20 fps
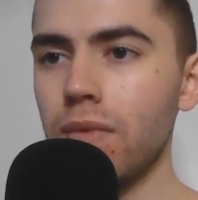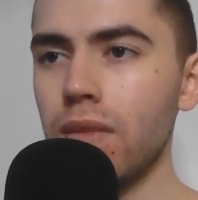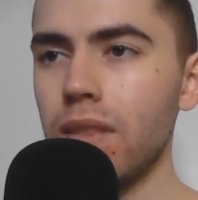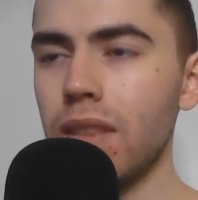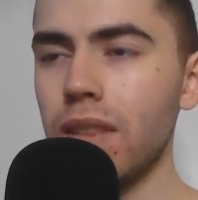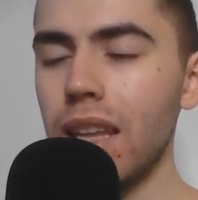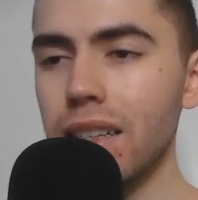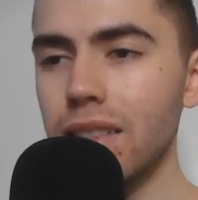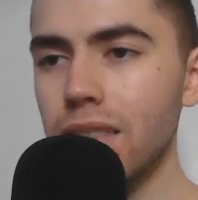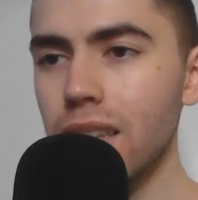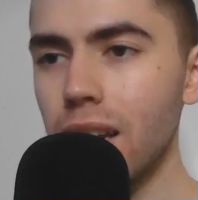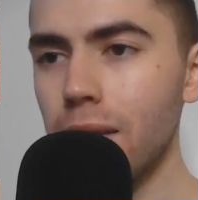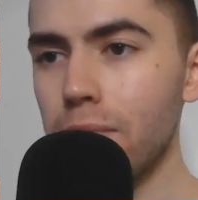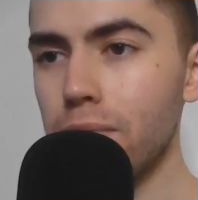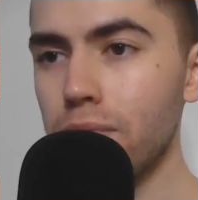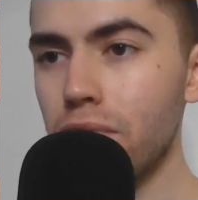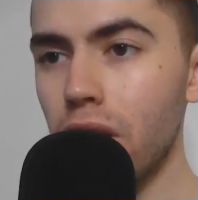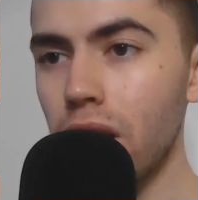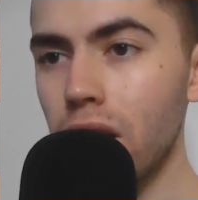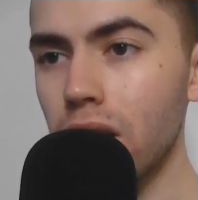Next up,
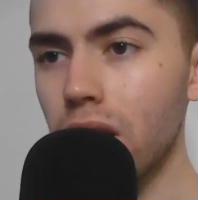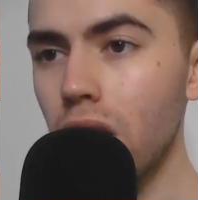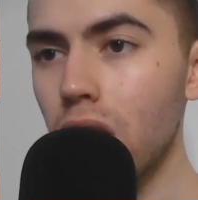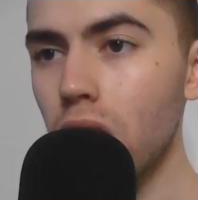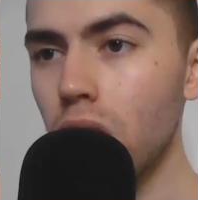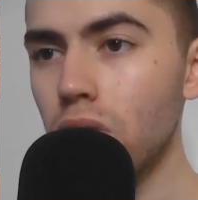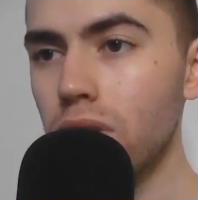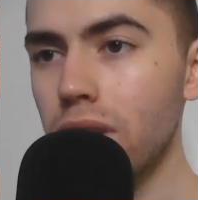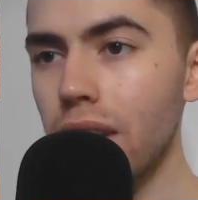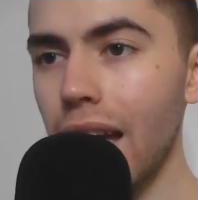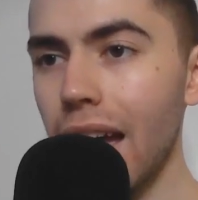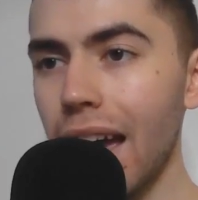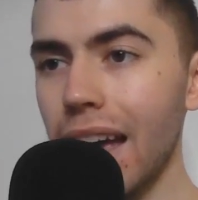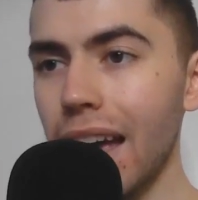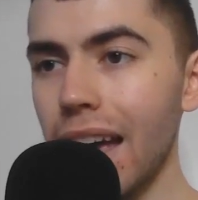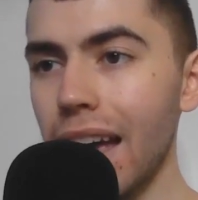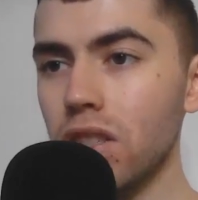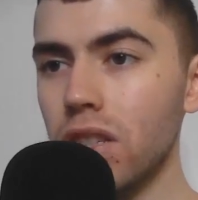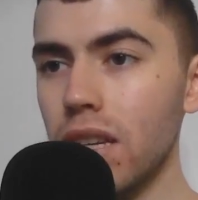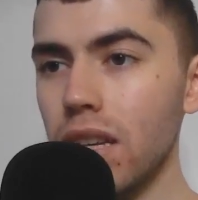Broncos
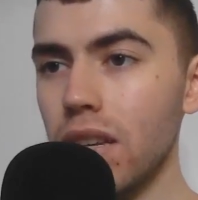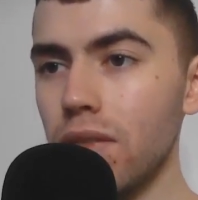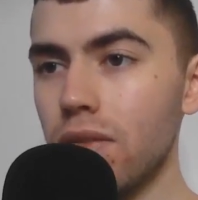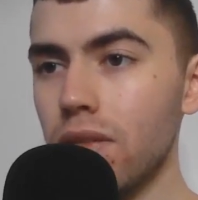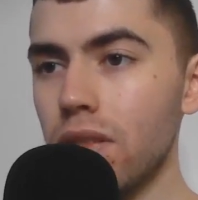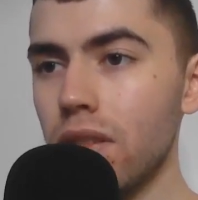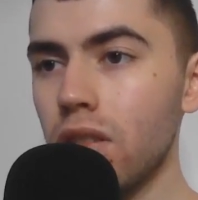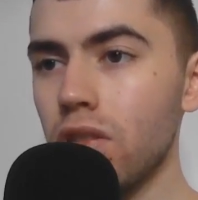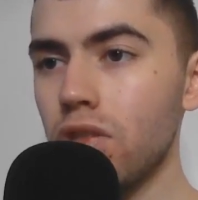at Chiefs.